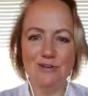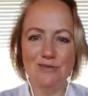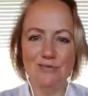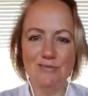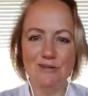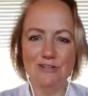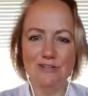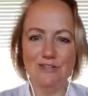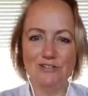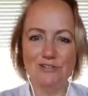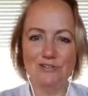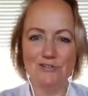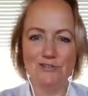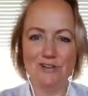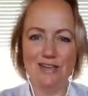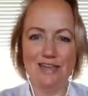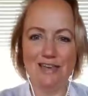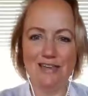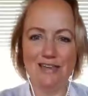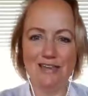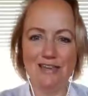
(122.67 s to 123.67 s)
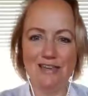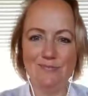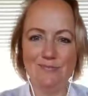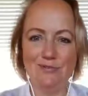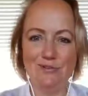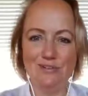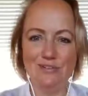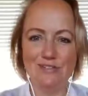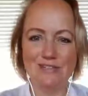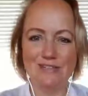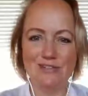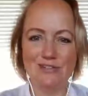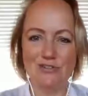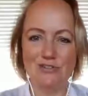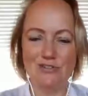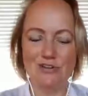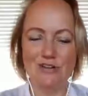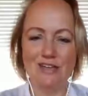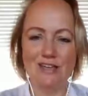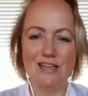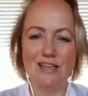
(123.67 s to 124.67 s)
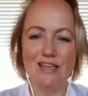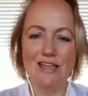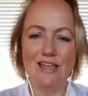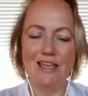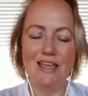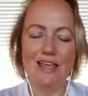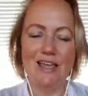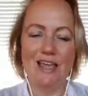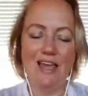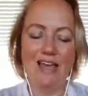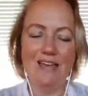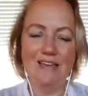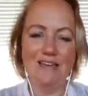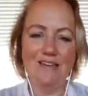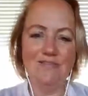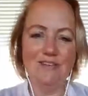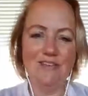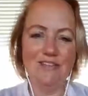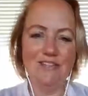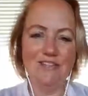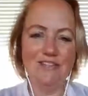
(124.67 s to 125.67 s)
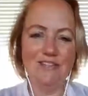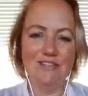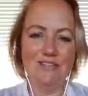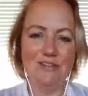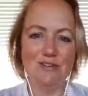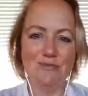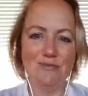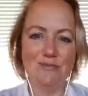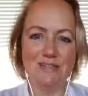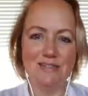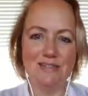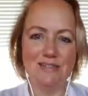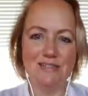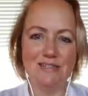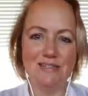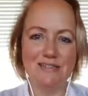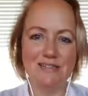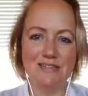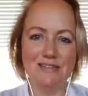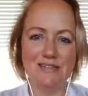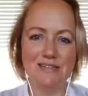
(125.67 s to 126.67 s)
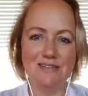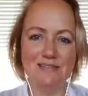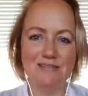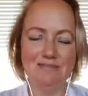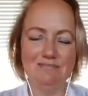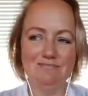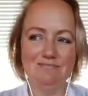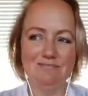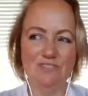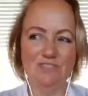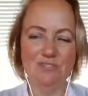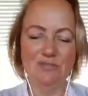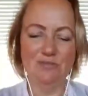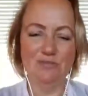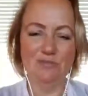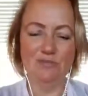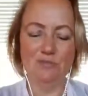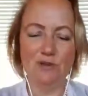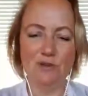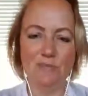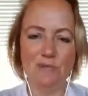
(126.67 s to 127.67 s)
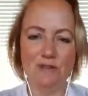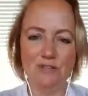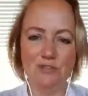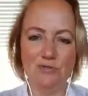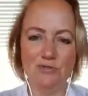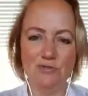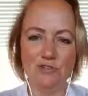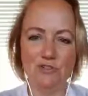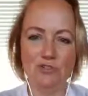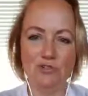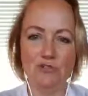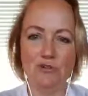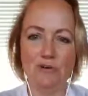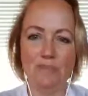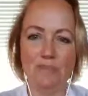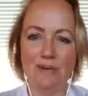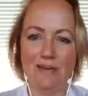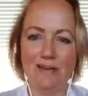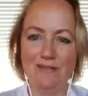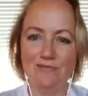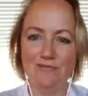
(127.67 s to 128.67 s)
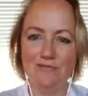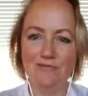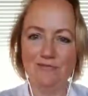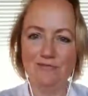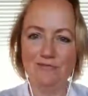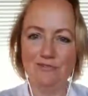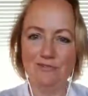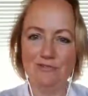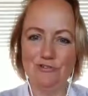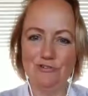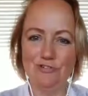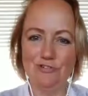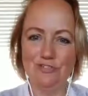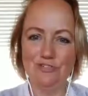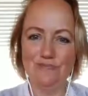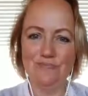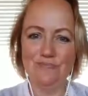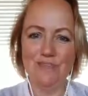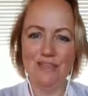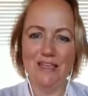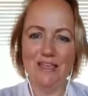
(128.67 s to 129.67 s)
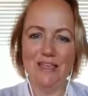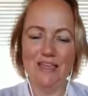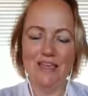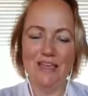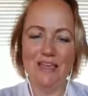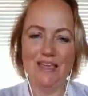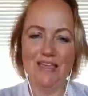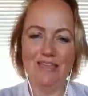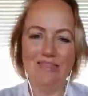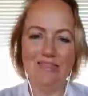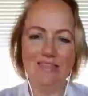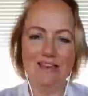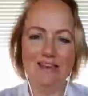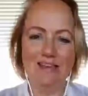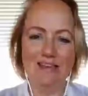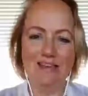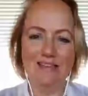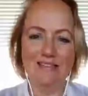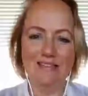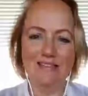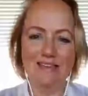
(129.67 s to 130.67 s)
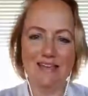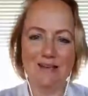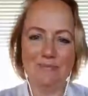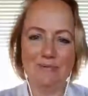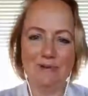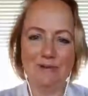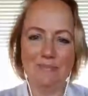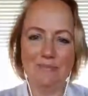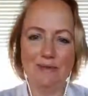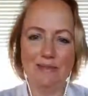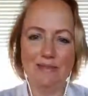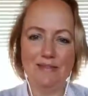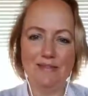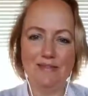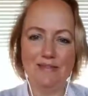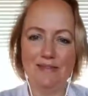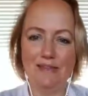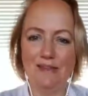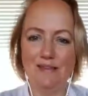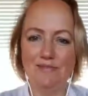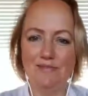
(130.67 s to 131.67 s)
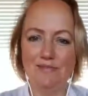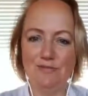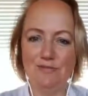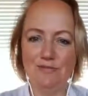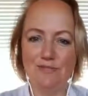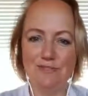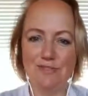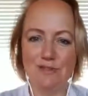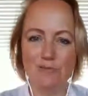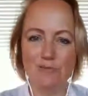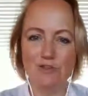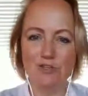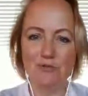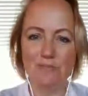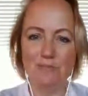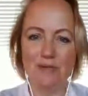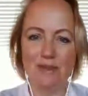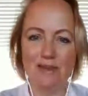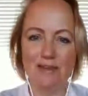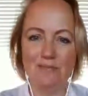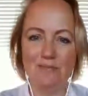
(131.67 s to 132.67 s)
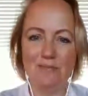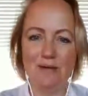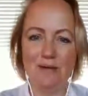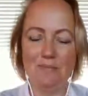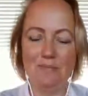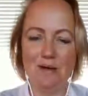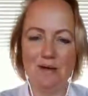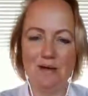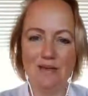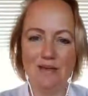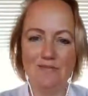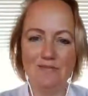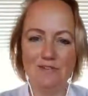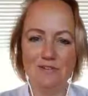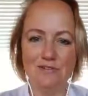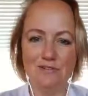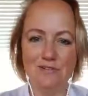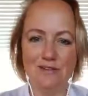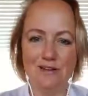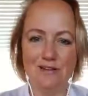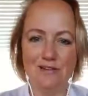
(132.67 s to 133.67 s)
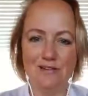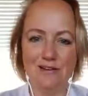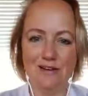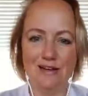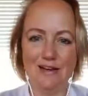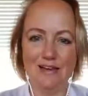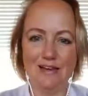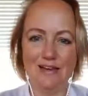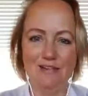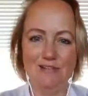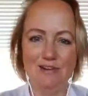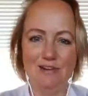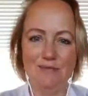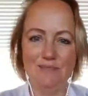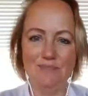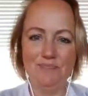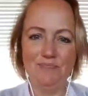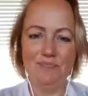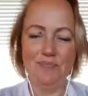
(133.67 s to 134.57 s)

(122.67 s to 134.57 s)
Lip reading: not much or any processed sugar. And I've actually stopped eating sort of pretty much all sugar apart from fruit in the last couple of months, and I feel so much better. My mind feels a lot clearer.